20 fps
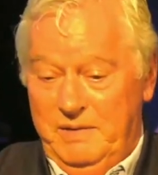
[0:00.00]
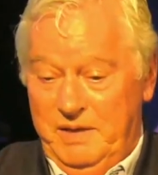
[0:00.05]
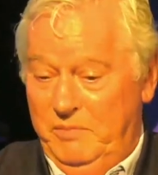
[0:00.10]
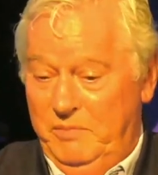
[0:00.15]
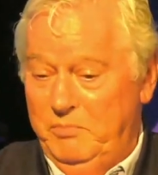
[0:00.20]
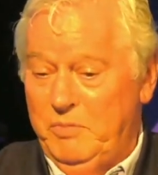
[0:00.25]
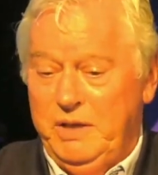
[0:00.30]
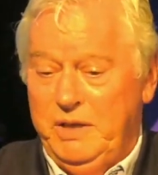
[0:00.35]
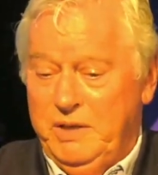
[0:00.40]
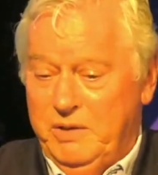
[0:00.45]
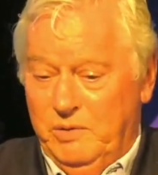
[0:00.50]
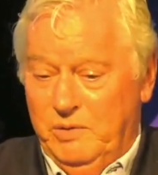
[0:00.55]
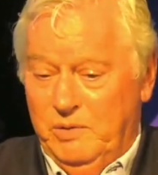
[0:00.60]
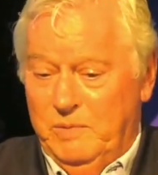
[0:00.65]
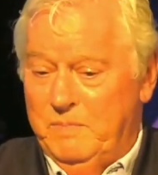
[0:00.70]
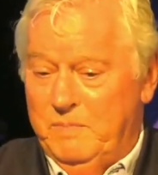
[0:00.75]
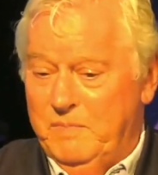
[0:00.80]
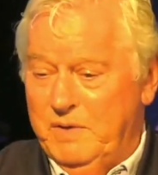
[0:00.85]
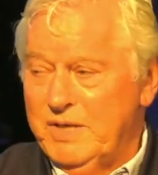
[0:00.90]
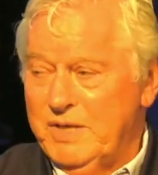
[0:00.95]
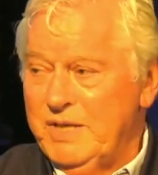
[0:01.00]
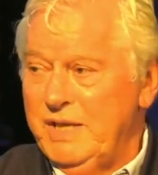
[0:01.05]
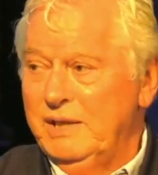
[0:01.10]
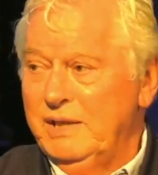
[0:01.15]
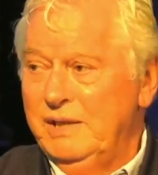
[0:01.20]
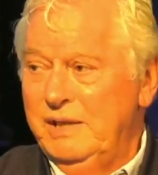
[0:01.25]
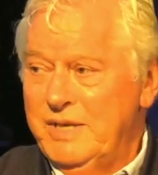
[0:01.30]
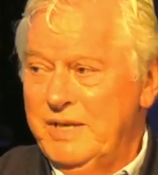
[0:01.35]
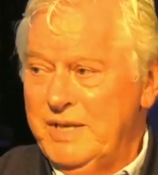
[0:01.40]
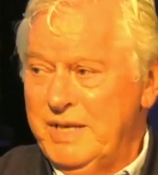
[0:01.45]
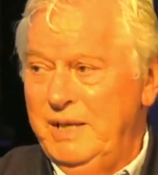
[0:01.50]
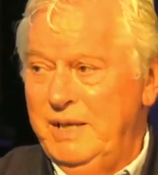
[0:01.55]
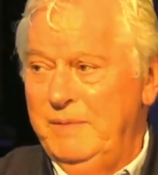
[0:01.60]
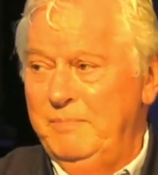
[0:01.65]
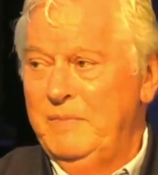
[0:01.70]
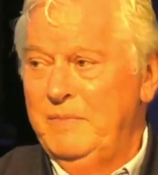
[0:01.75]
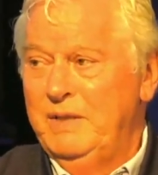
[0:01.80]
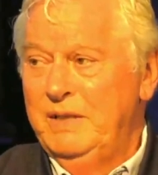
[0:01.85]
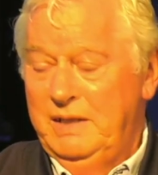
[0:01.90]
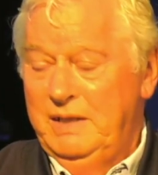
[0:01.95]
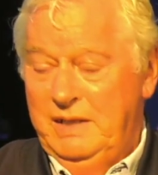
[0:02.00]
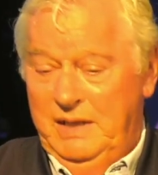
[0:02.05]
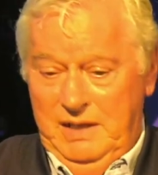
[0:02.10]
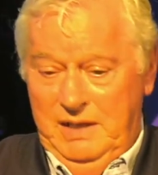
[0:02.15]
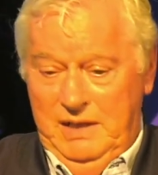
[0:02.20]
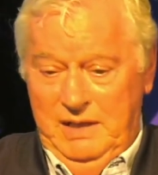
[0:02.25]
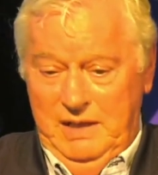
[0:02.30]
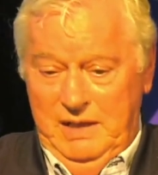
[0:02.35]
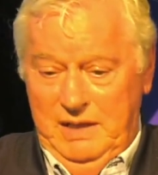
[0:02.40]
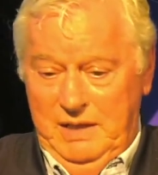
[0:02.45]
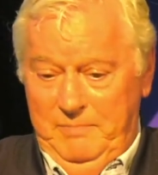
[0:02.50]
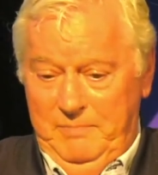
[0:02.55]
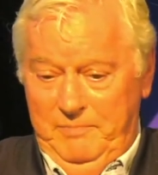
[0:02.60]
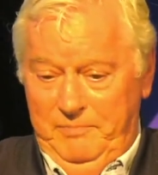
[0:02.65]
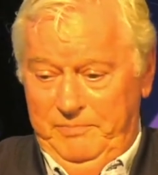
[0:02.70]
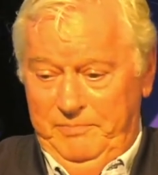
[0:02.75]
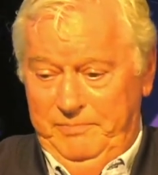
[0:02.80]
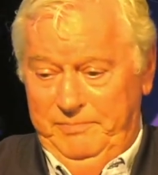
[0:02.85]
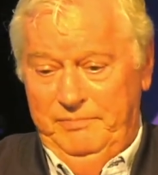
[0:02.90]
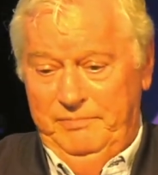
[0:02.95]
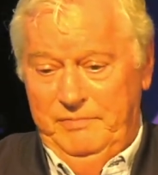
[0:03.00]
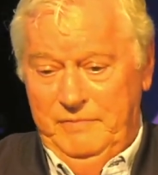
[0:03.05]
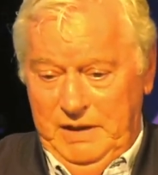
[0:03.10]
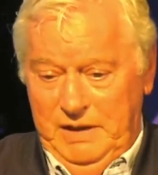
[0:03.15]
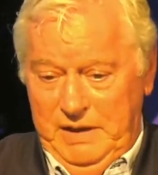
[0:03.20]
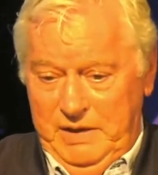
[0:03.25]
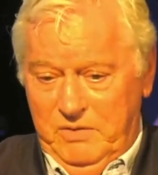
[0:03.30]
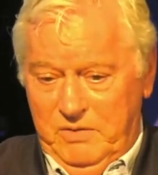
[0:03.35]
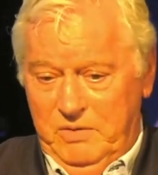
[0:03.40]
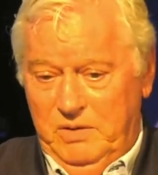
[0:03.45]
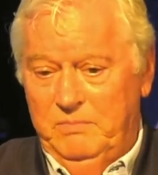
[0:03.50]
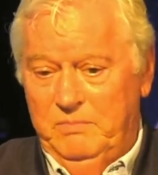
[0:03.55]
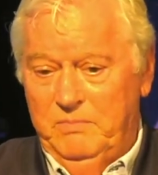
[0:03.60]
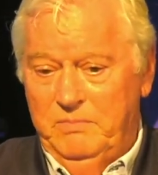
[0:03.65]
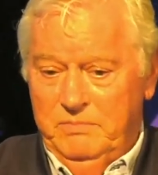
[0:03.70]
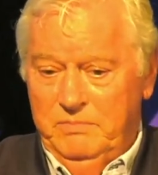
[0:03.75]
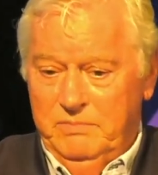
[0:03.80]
And Michael, exactly the same um, later on